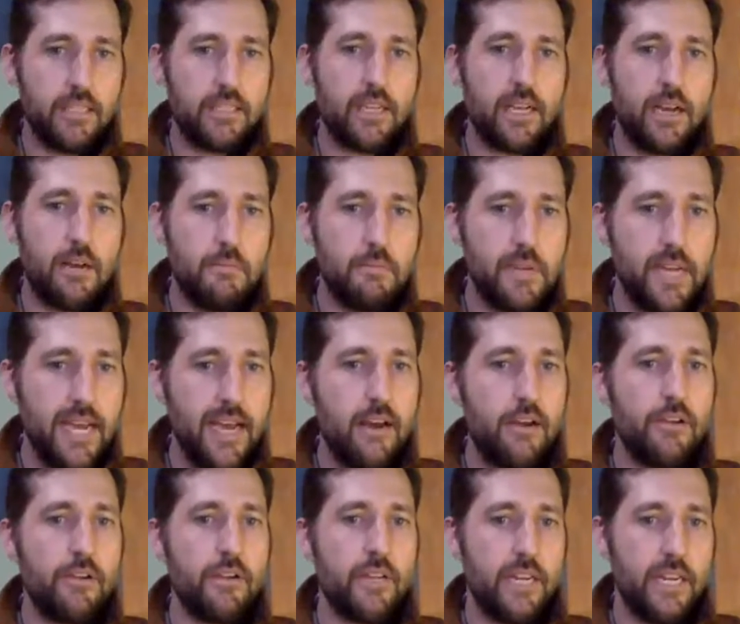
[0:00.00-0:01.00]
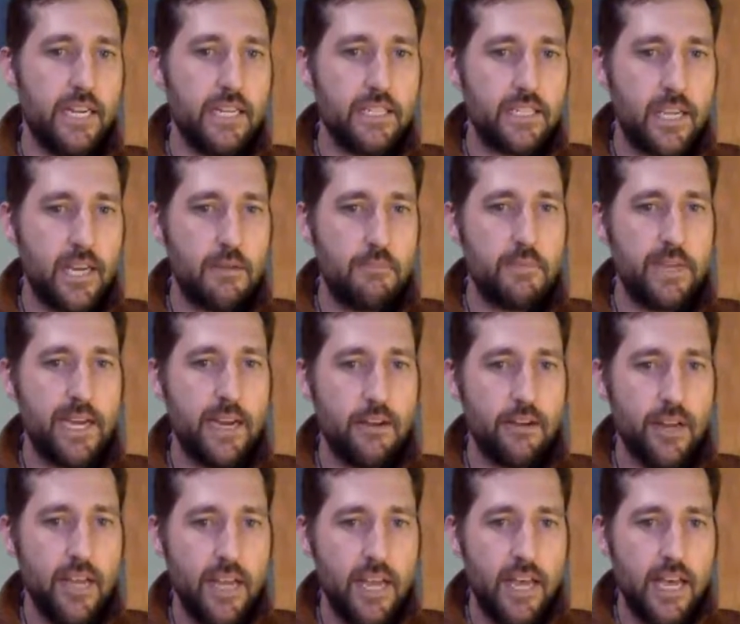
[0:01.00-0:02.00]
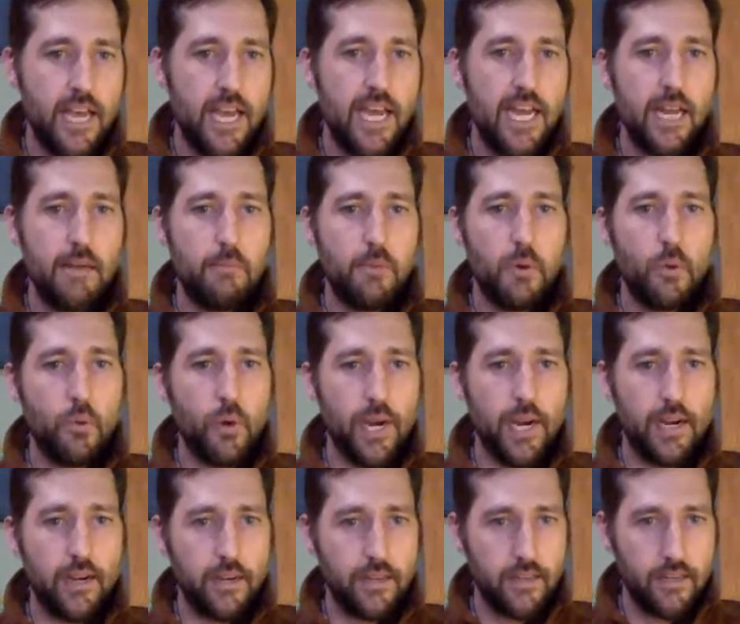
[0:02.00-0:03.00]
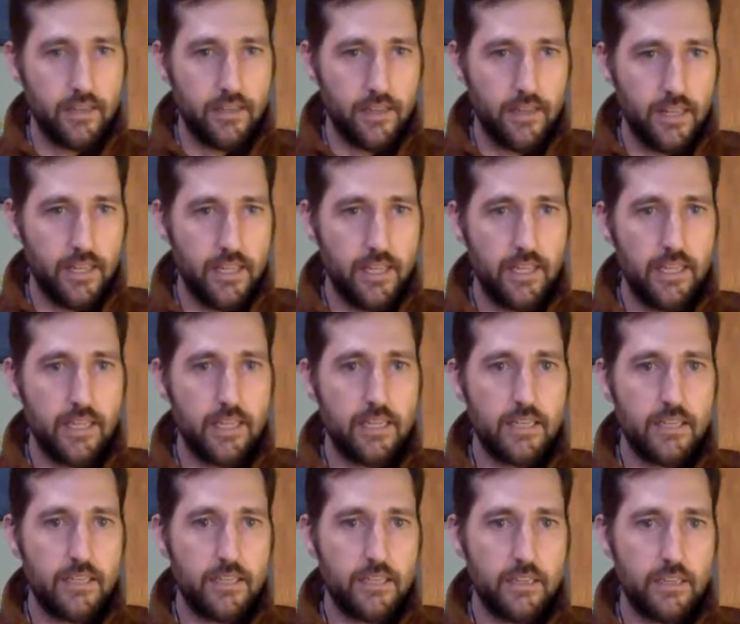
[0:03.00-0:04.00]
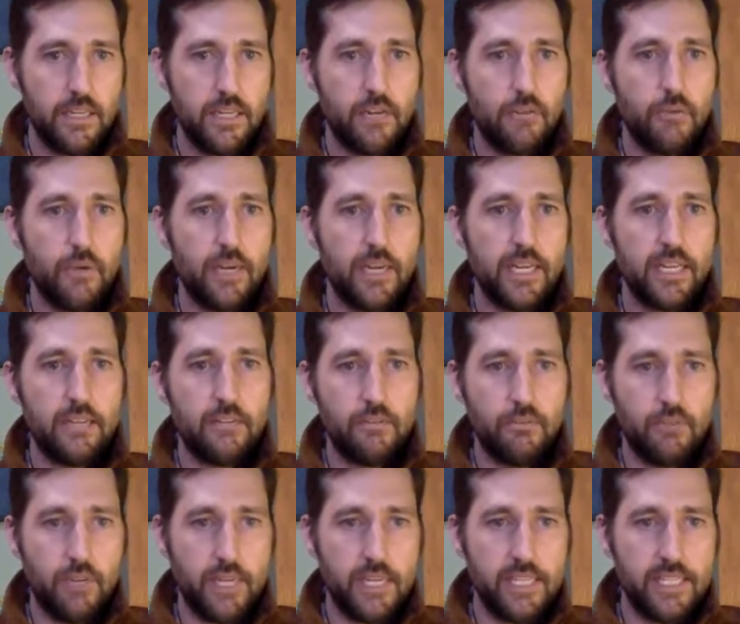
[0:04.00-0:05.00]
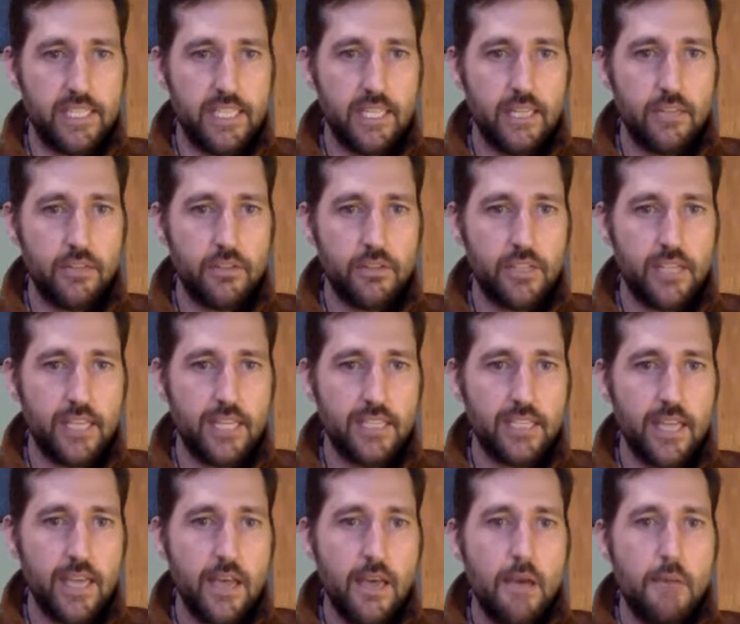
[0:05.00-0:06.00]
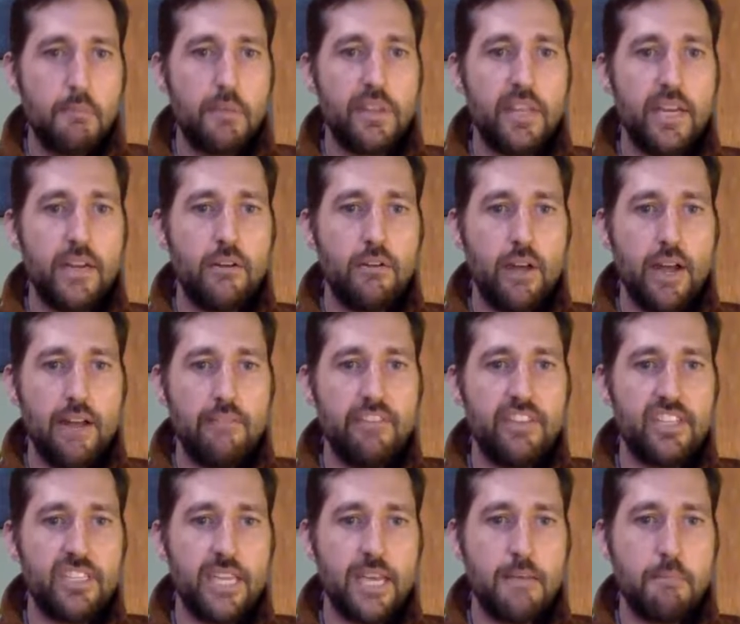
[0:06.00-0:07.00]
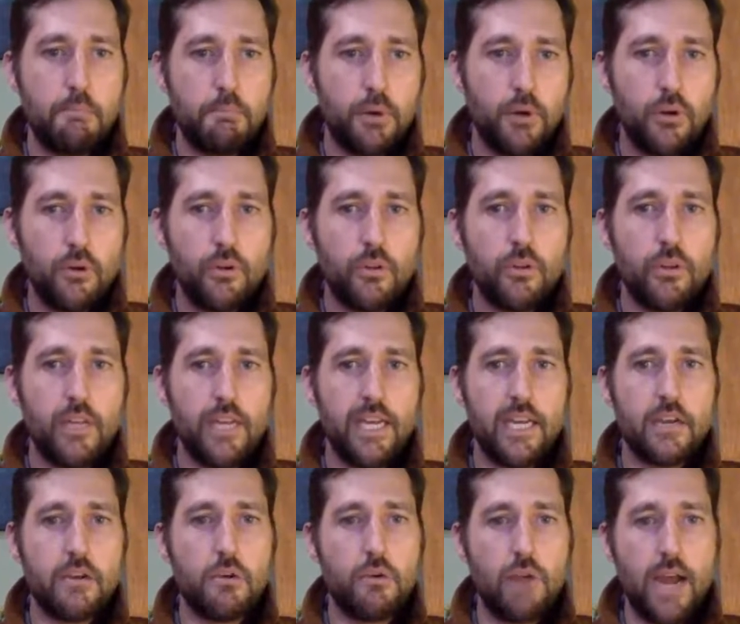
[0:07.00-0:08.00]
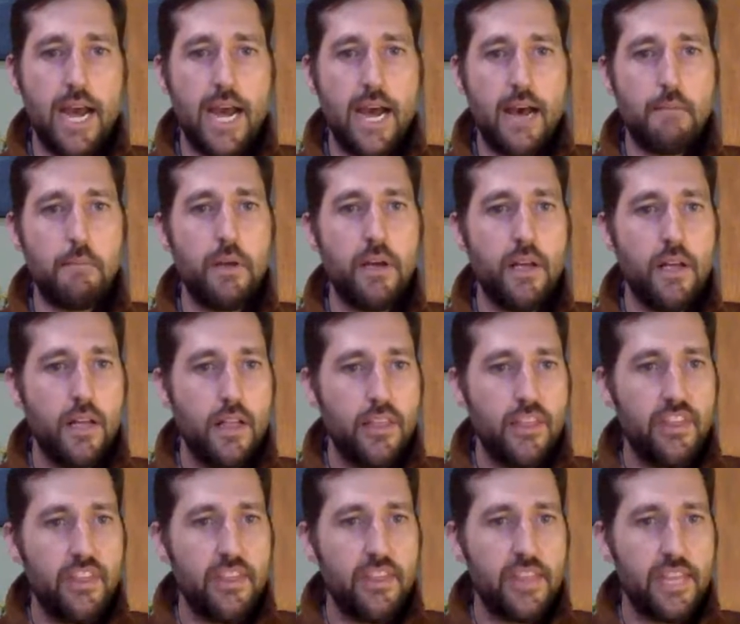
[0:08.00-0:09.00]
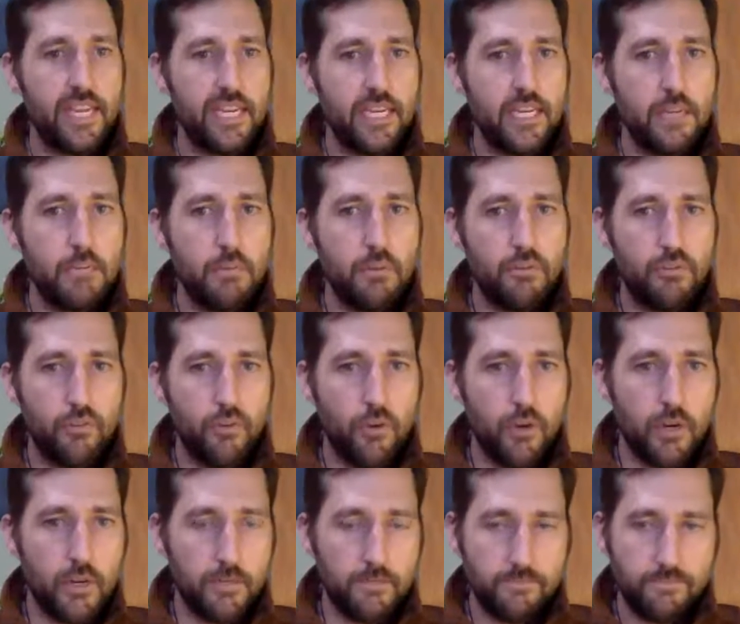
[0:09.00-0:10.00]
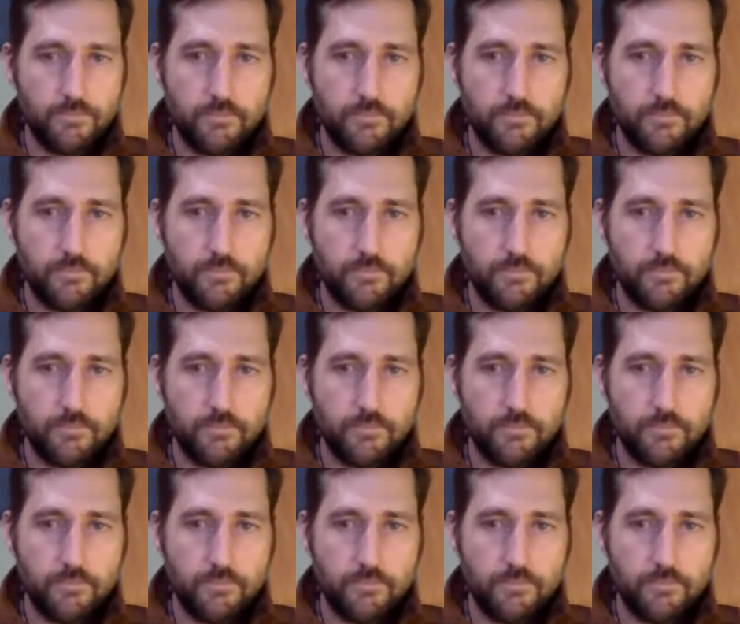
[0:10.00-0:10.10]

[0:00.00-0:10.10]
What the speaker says: come down and it's come down, and I'm aware that, when I see those things, but they don't have the same pull and grab that they did before.